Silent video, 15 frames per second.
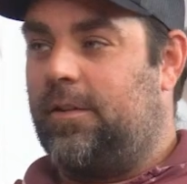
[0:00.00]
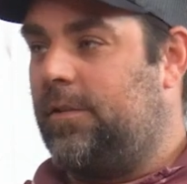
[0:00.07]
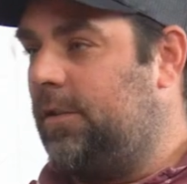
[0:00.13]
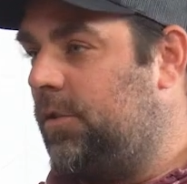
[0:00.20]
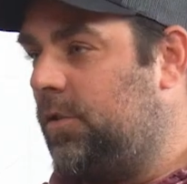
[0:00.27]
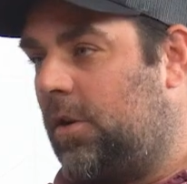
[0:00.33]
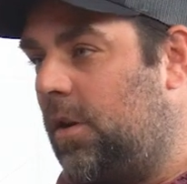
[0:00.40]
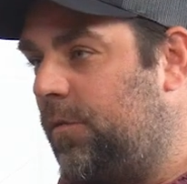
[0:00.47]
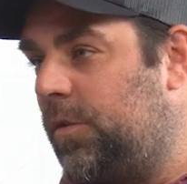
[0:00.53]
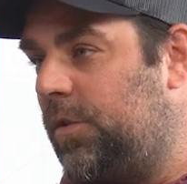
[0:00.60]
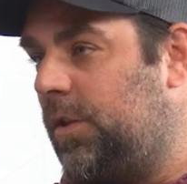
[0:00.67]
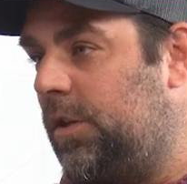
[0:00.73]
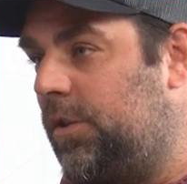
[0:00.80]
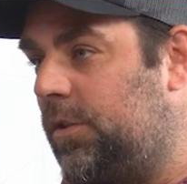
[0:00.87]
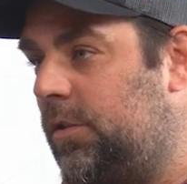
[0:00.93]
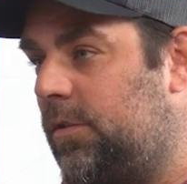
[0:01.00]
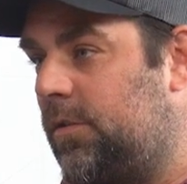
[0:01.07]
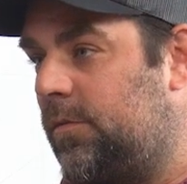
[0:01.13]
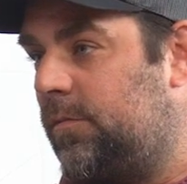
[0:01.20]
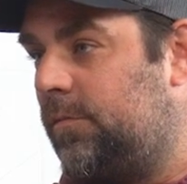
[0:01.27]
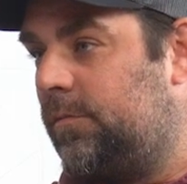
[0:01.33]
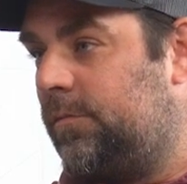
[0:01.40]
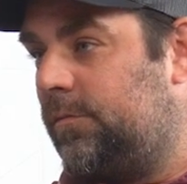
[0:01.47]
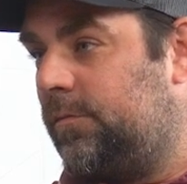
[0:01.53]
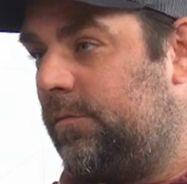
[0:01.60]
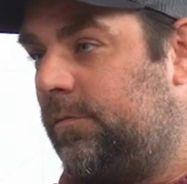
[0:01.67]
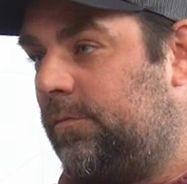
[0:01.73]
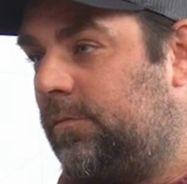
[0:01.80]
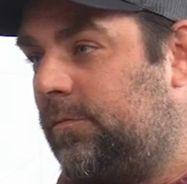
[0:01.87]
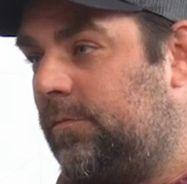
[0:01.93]
these are conversations.
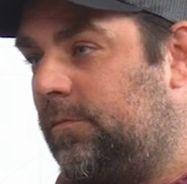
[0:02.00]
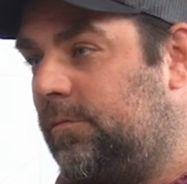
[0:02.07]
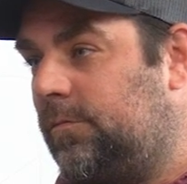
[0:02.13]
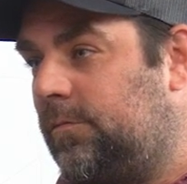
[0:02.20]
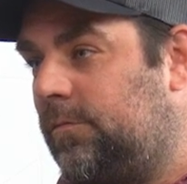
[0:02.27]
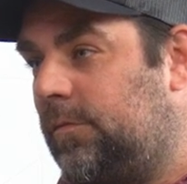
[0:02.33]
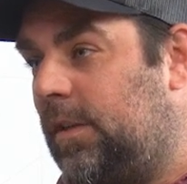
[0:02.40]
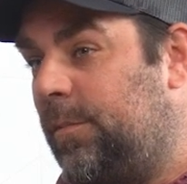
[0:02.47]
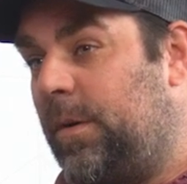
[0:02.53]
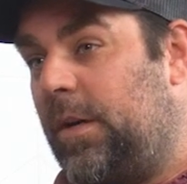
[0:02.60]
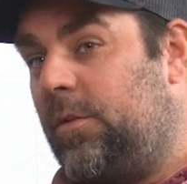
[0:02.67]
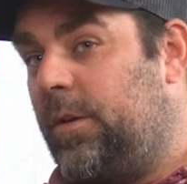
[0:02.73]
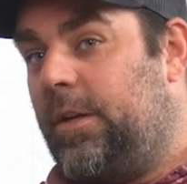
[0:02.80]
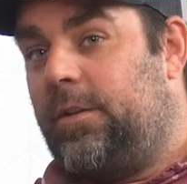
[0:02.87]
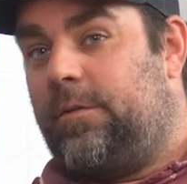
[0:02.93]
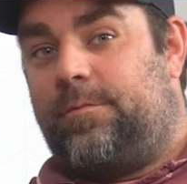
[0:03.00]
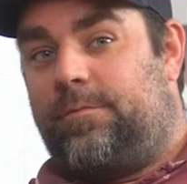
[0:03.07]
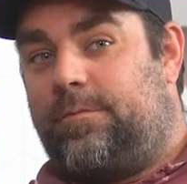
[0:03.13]
And by the way,